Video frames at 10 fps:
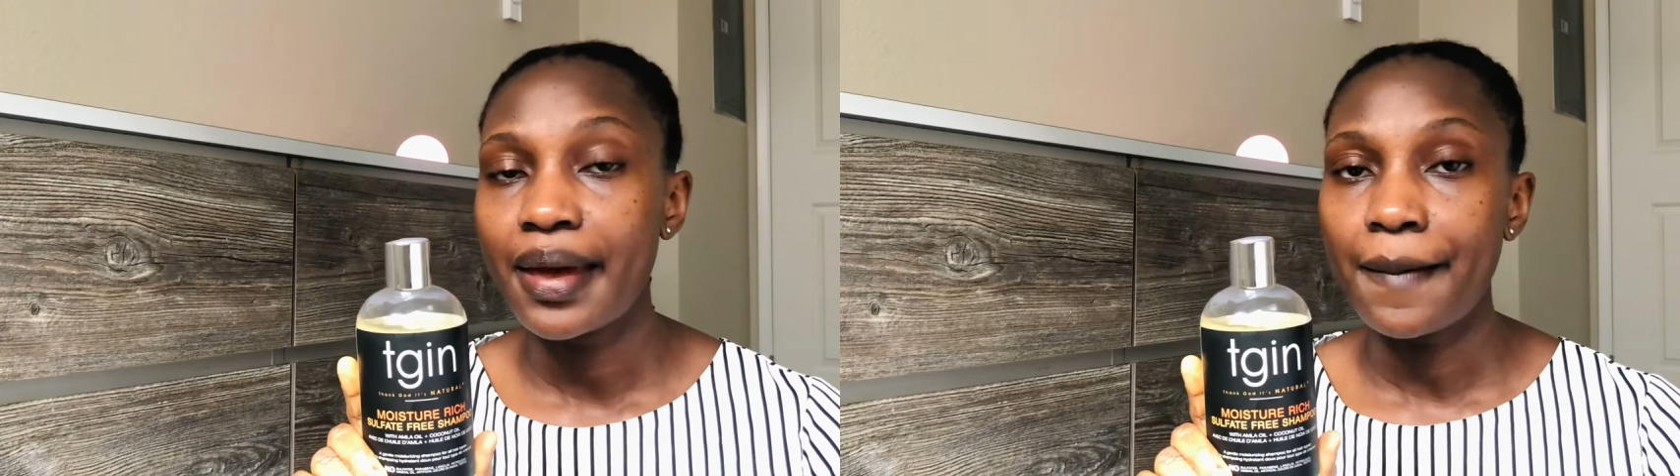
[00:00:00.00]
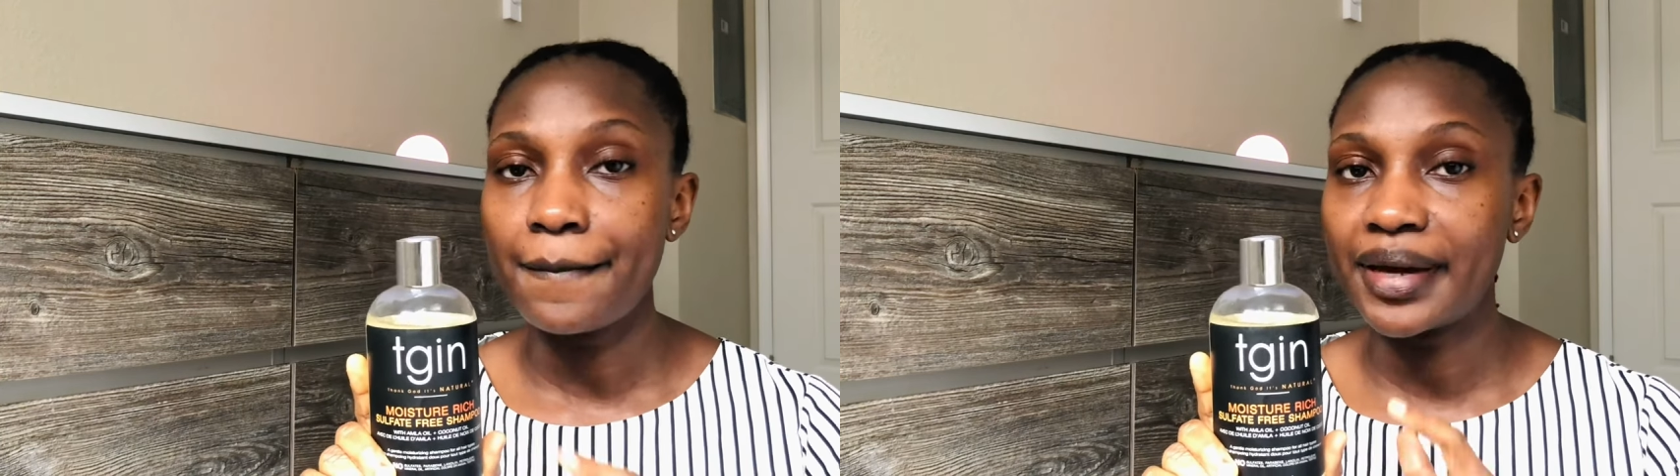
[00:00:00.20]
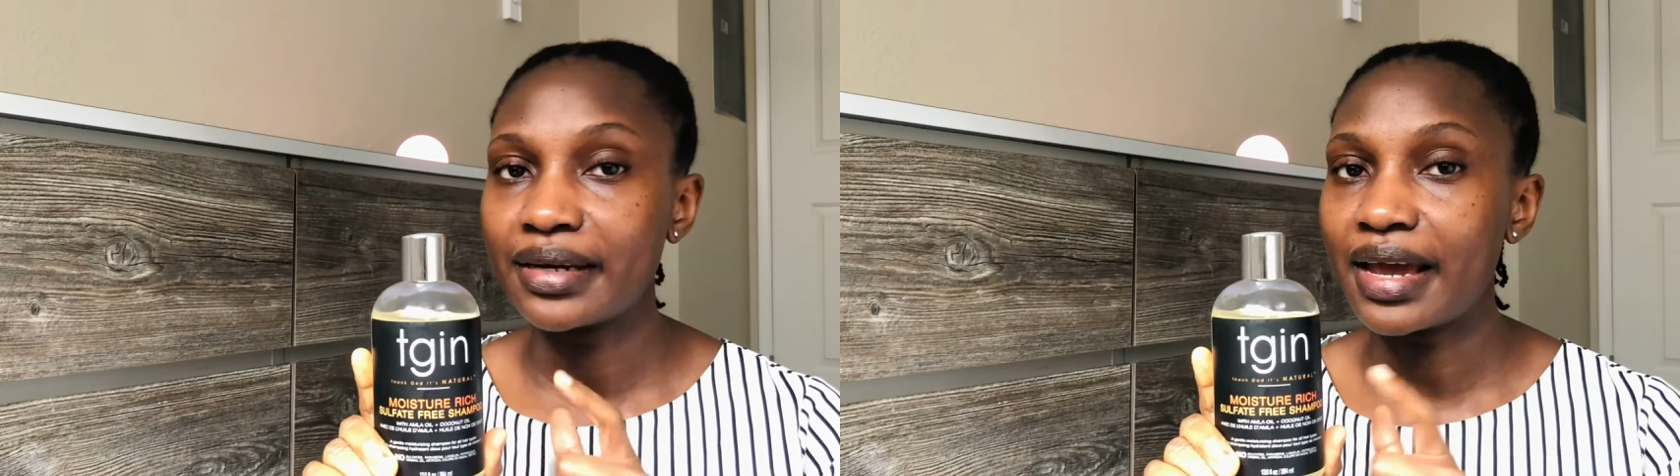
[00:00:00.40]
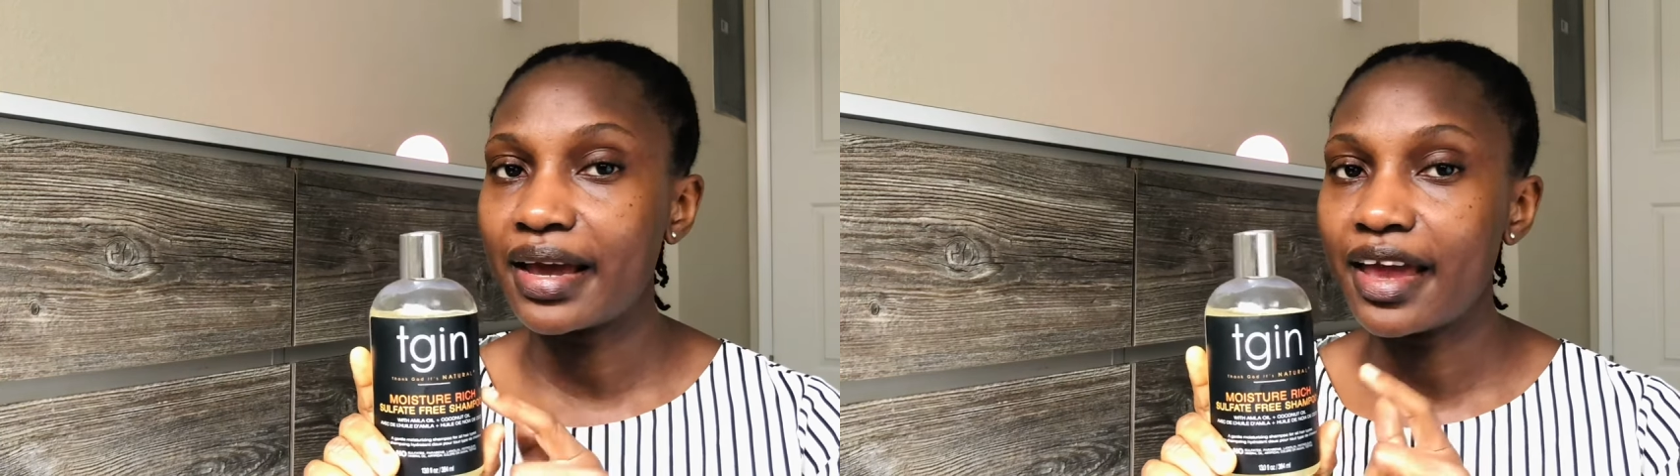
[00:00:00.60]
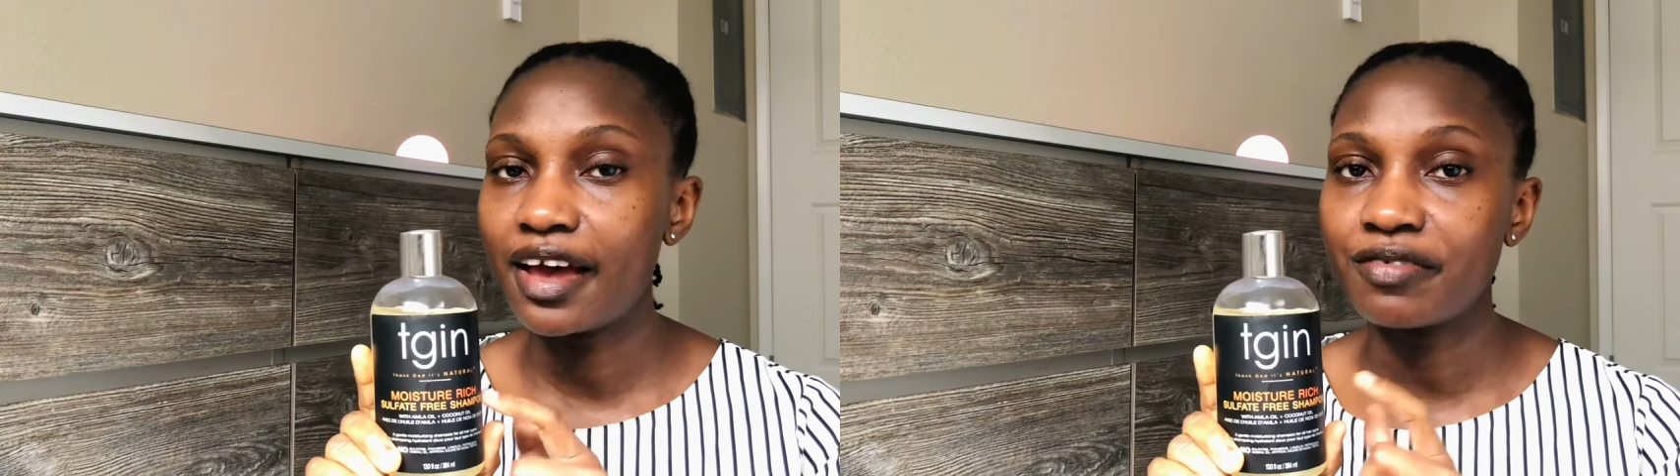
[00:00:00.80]
but I
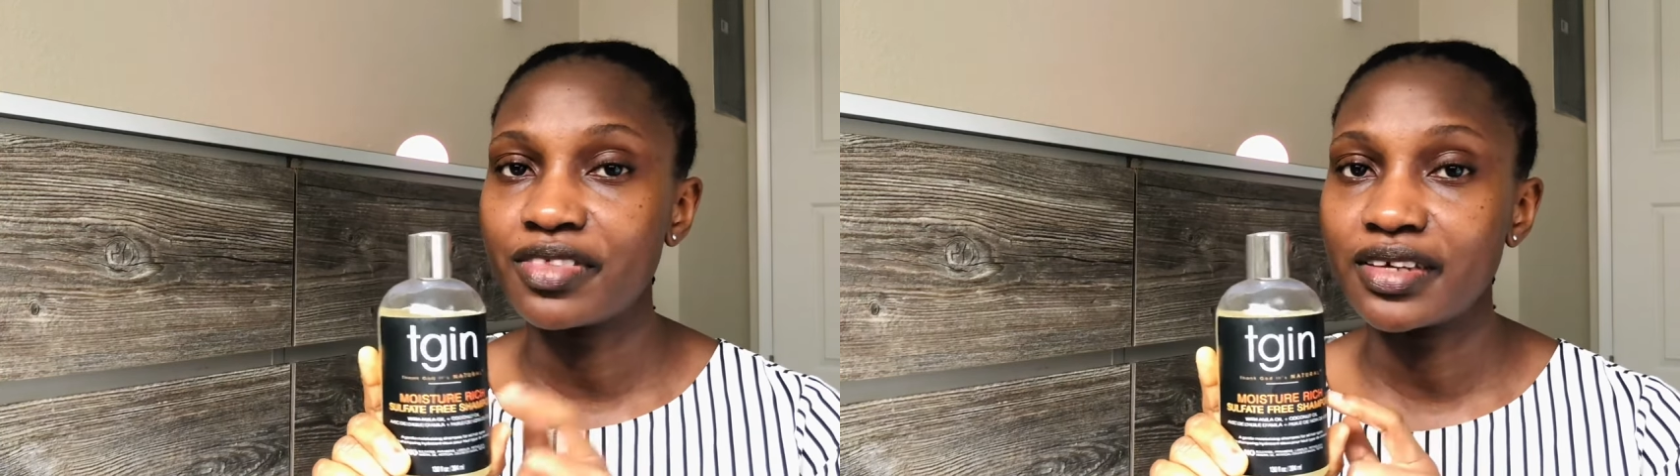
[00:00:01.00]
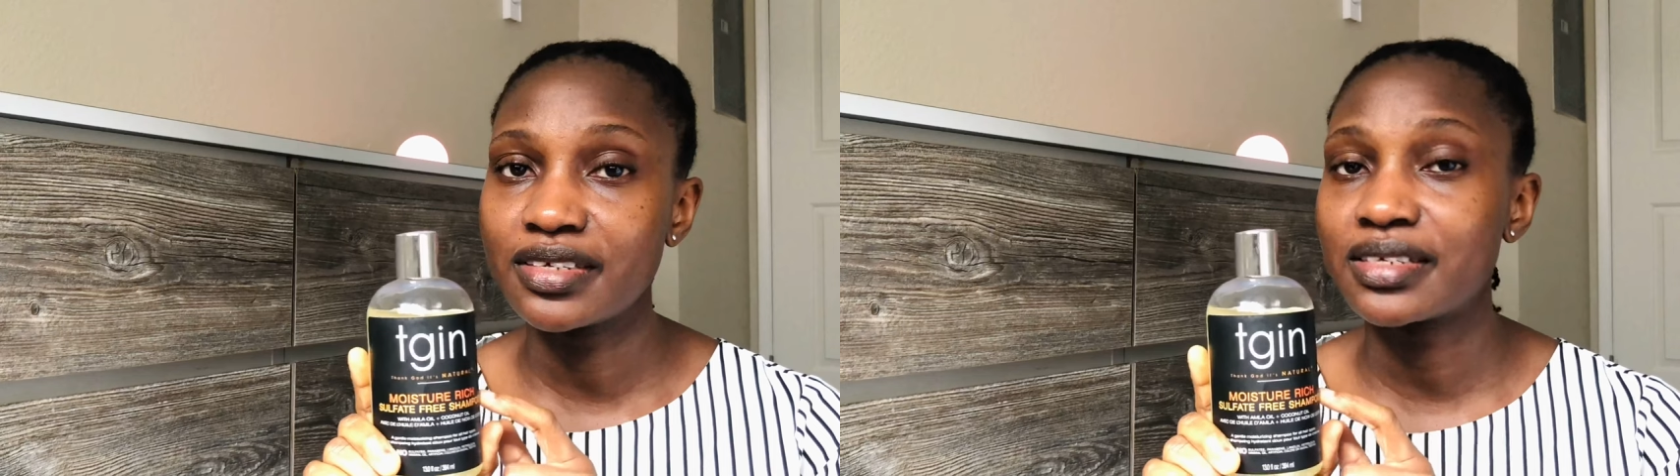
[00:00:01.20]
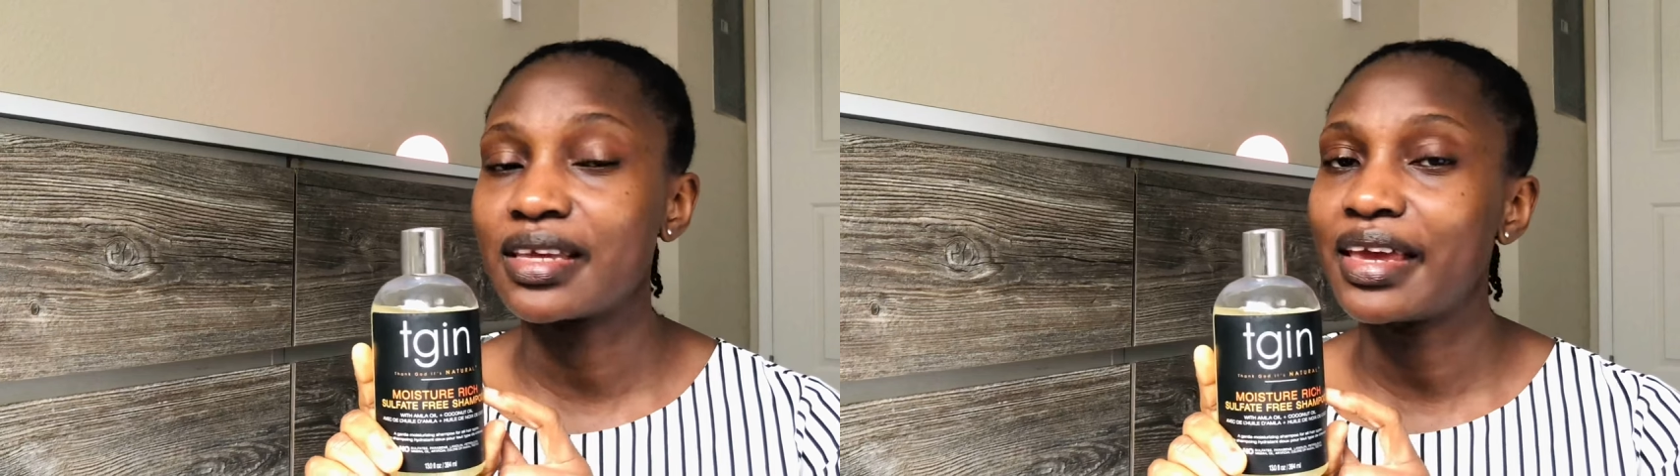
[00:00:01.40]
have this